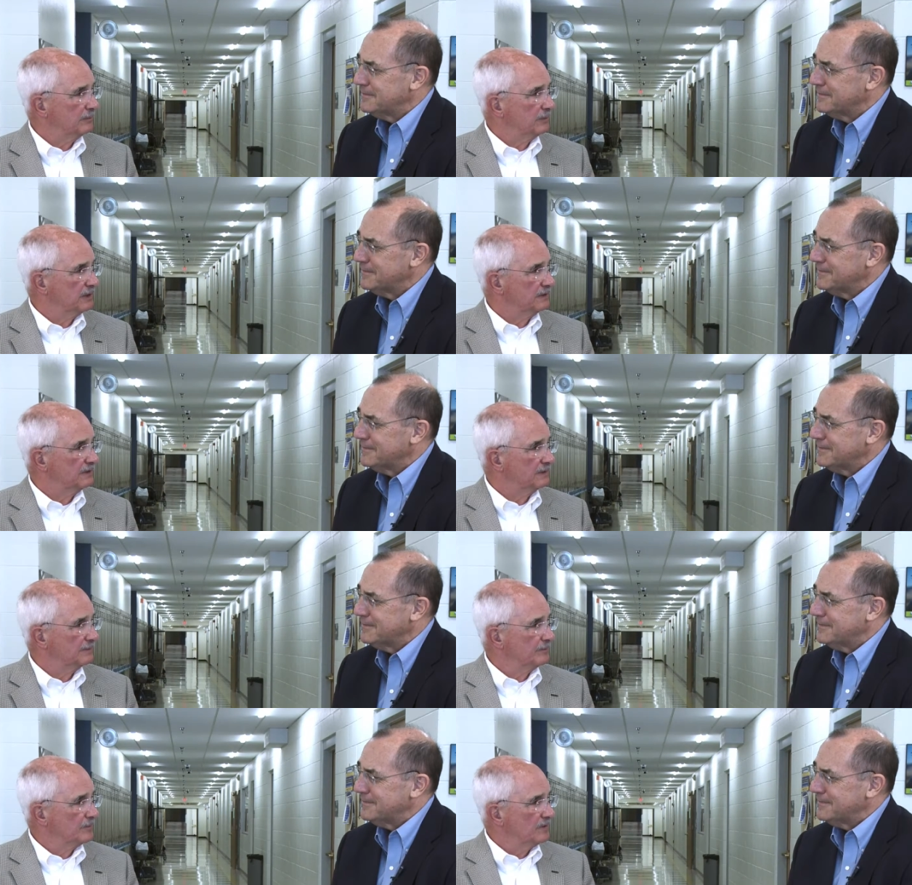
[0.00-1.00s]
Speaker 1: But
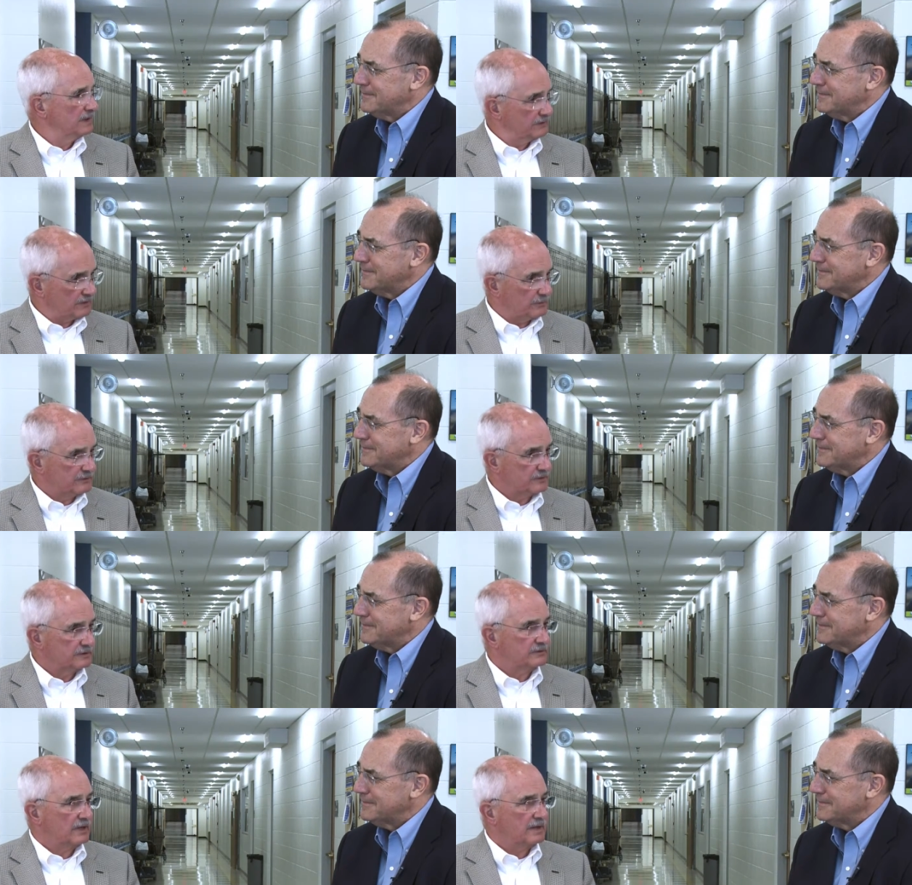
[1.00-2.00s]
it's always a
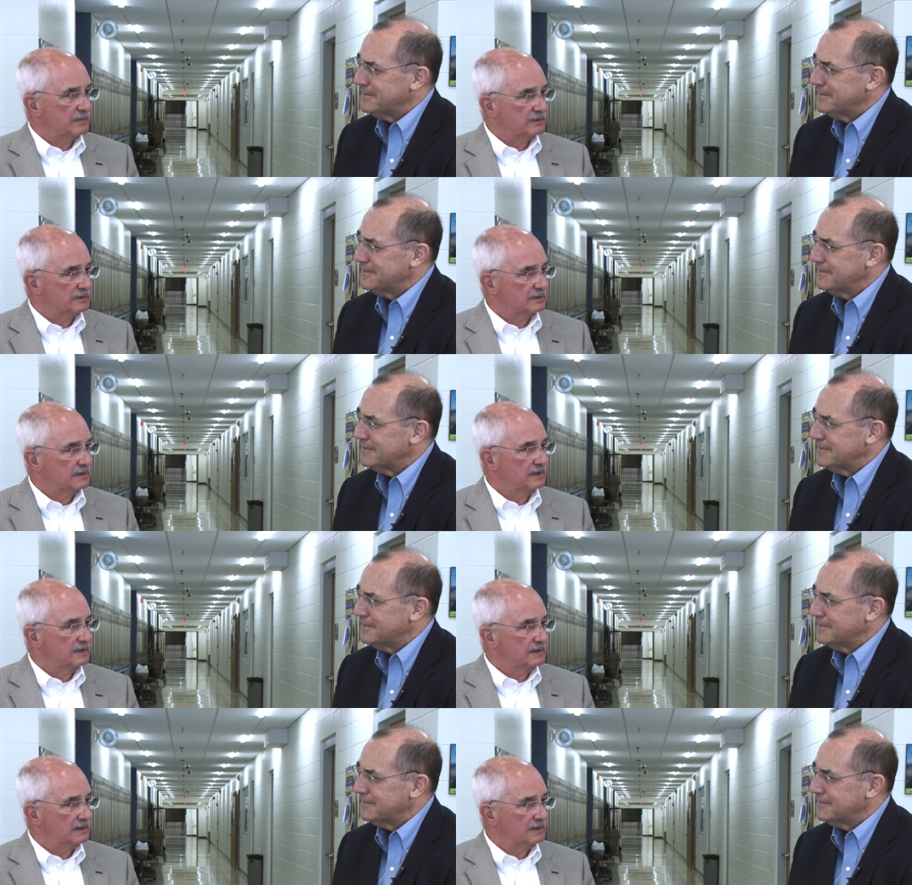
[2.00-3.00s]
good time and
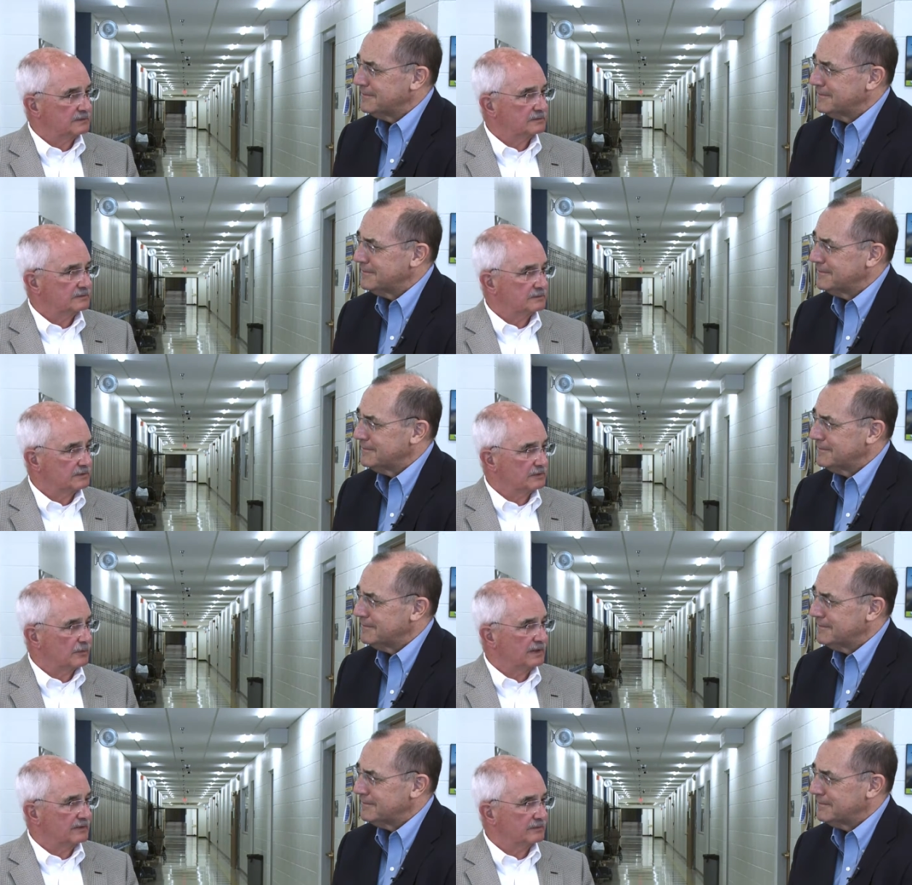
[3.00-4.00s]
a good
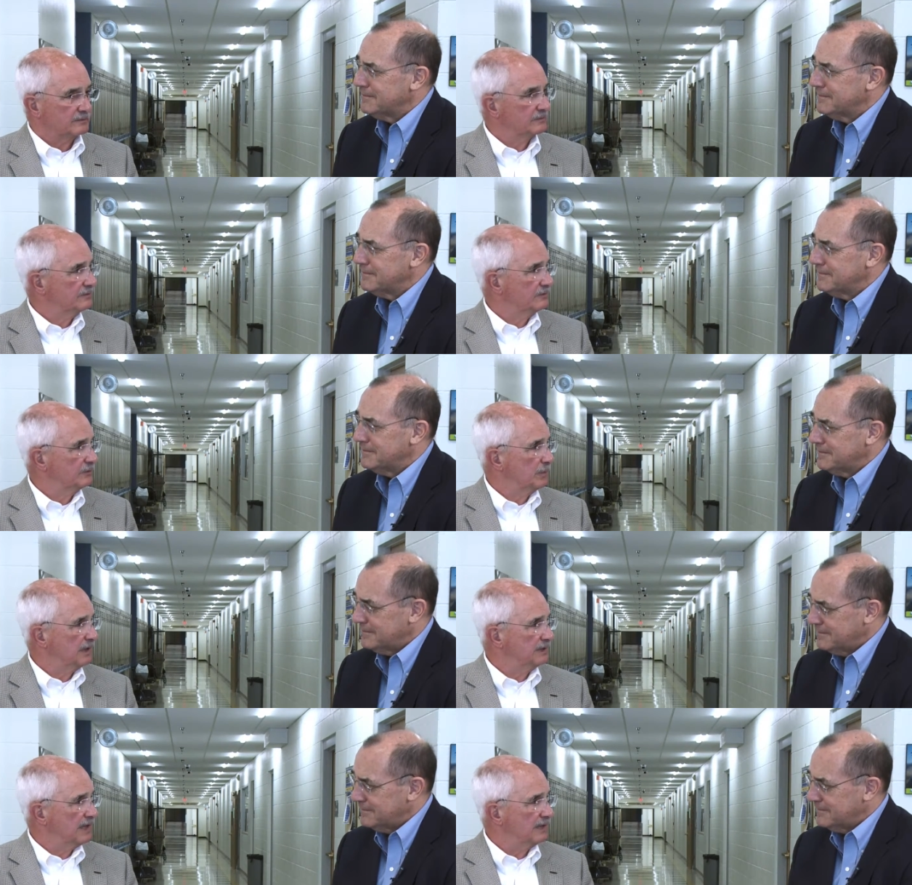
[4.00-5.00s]
way to
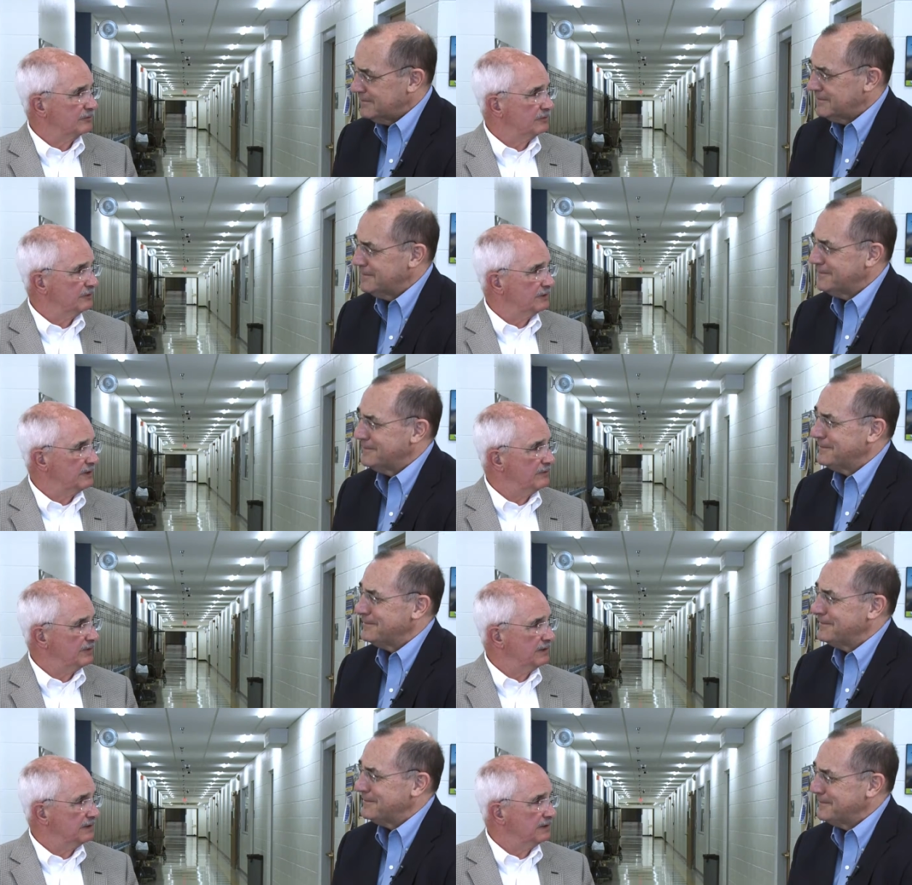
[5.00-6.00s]
spend the afternoon and
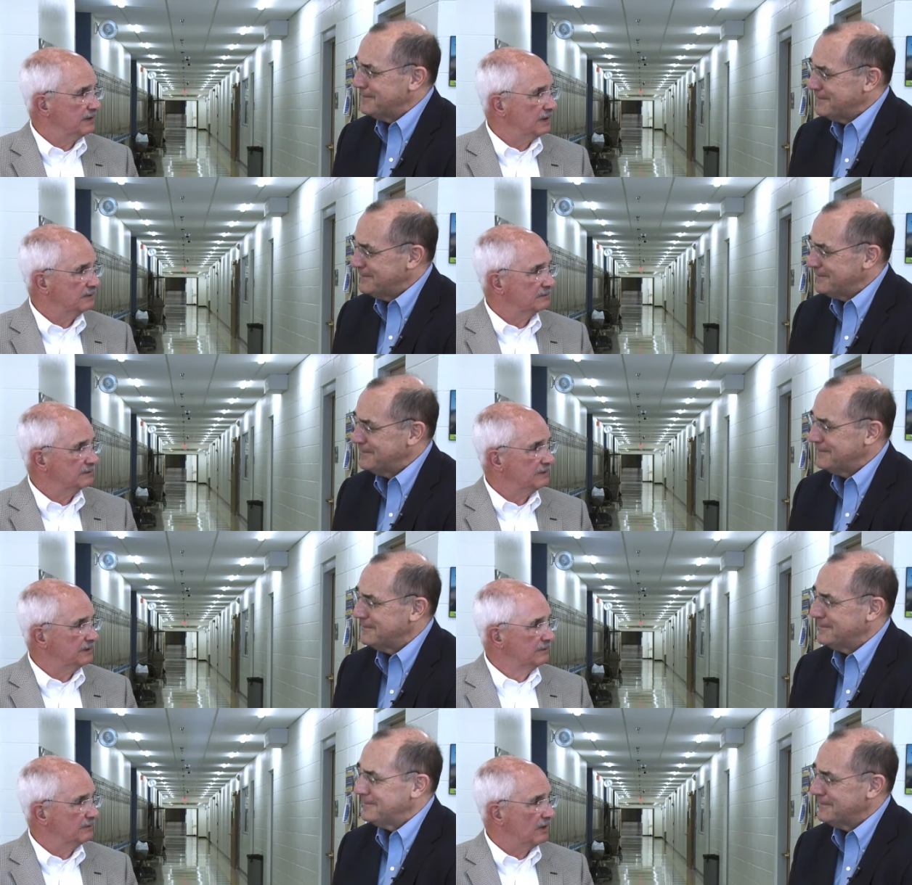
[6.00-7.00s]
evening in
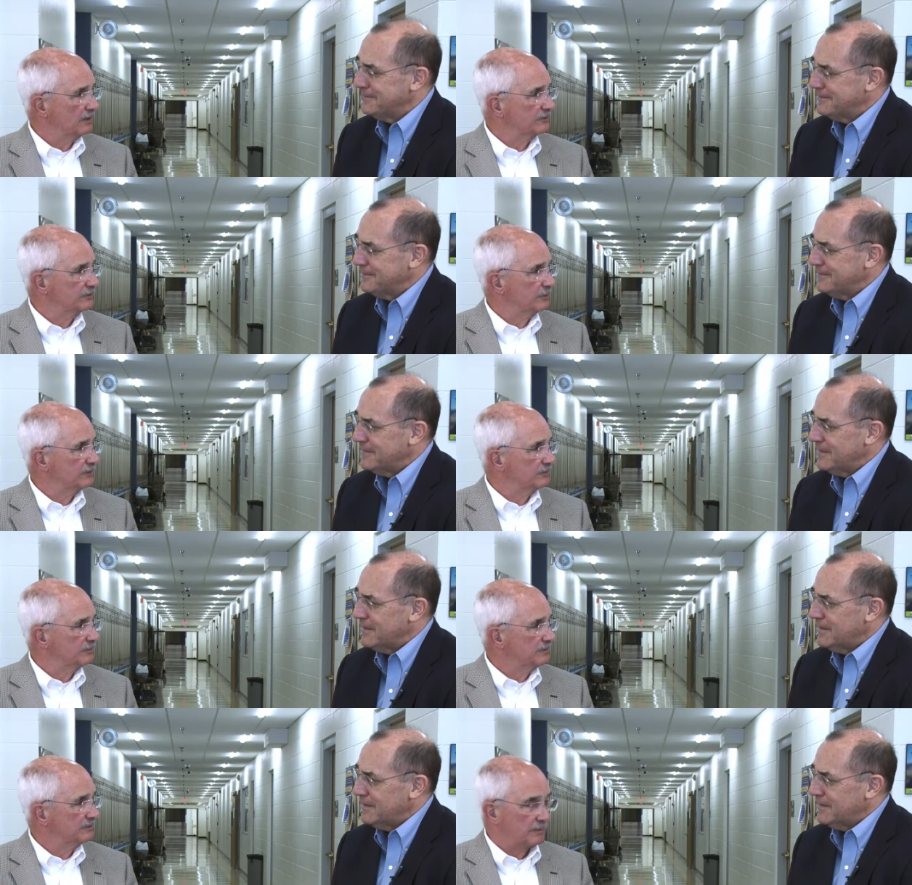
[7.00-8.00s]
August when it's
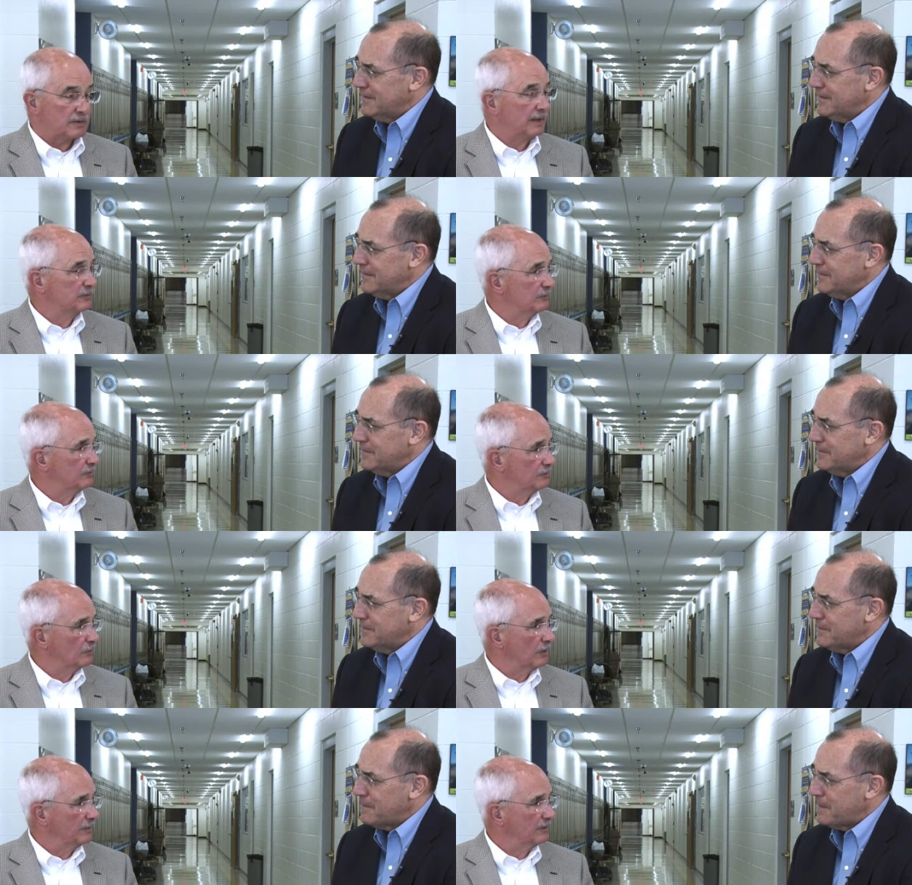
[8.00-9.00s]
sometimes too
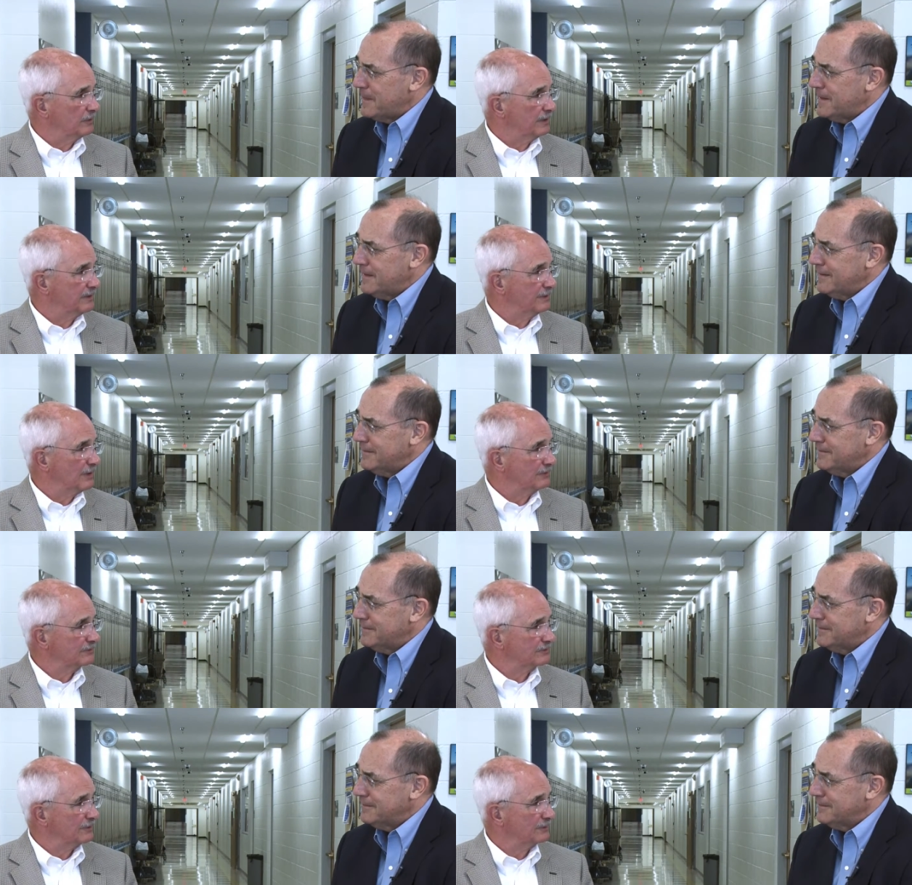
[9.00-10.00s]
warm to do anything else.
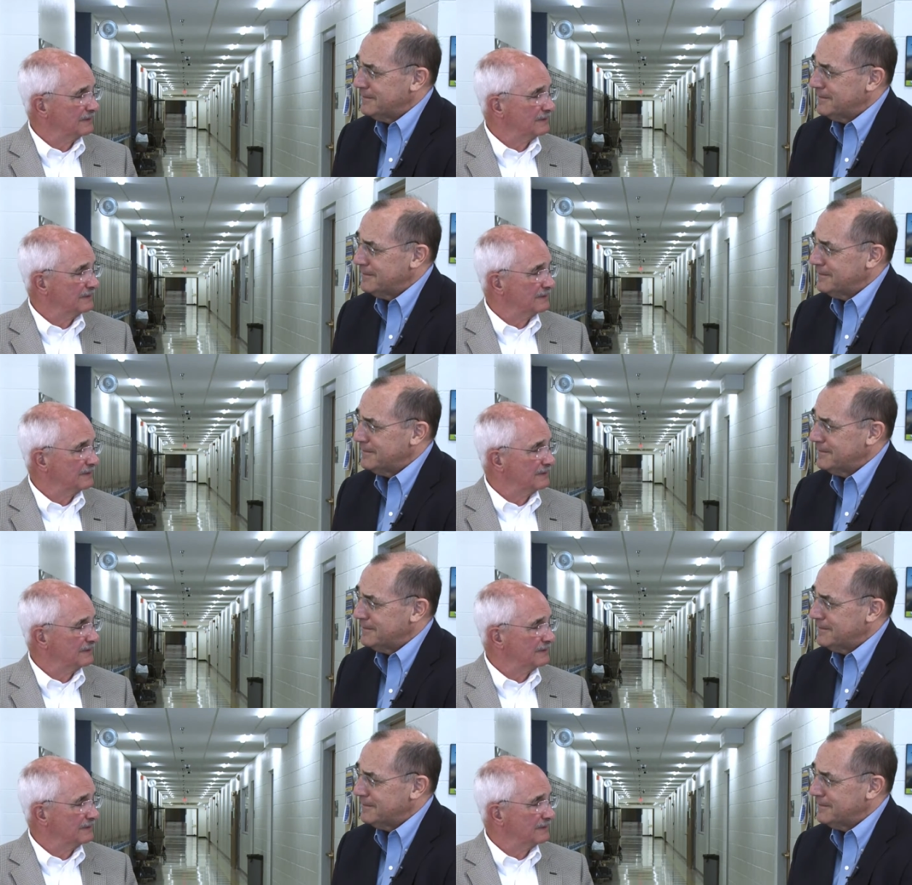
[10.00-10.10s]
So.